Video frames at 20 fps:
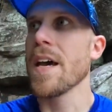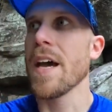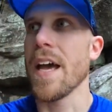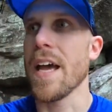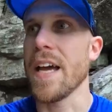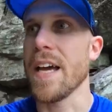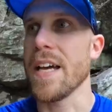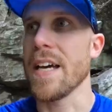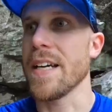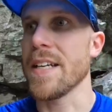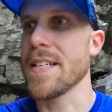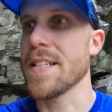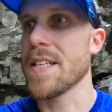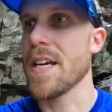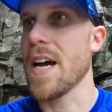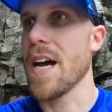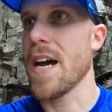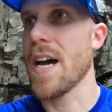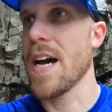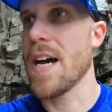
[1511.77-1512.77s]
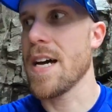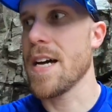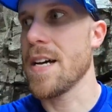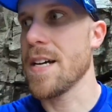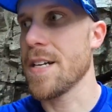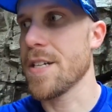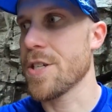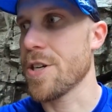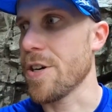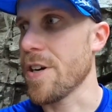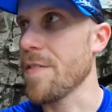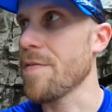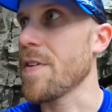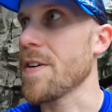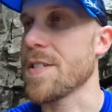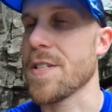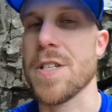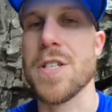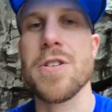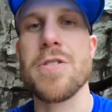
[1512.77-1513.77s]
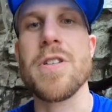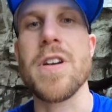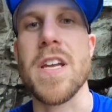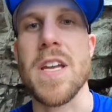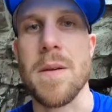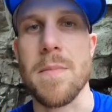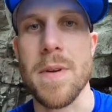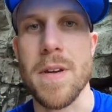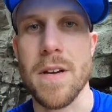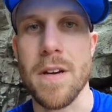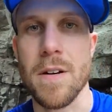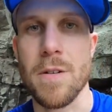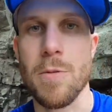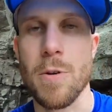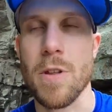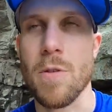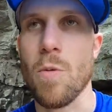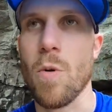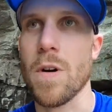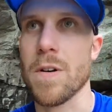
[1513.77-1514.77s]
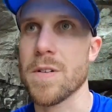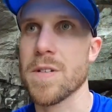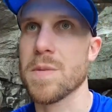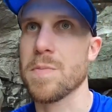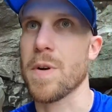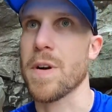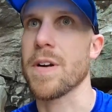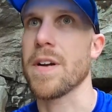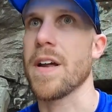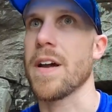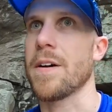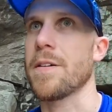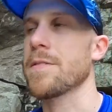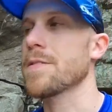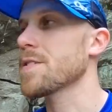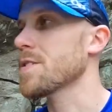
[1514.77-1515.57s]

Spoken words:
And sure enough, there's a stream here where the water's spurting out.